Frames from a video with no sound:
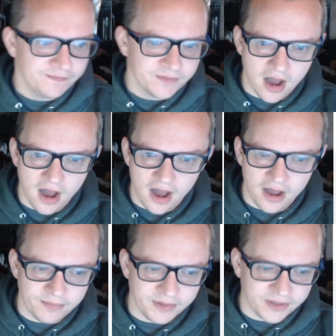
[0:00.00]

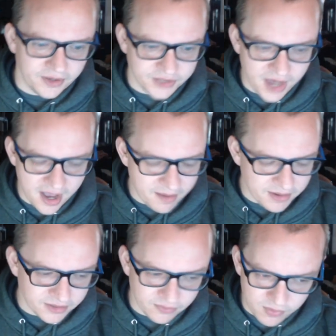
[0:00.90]
Because
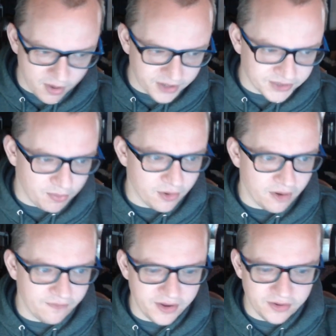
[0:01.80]
we want to support our
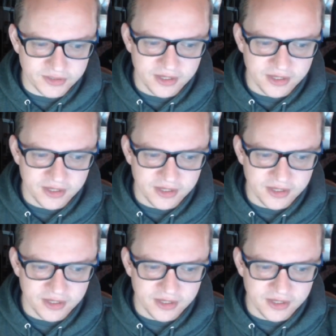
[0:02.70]
vendors.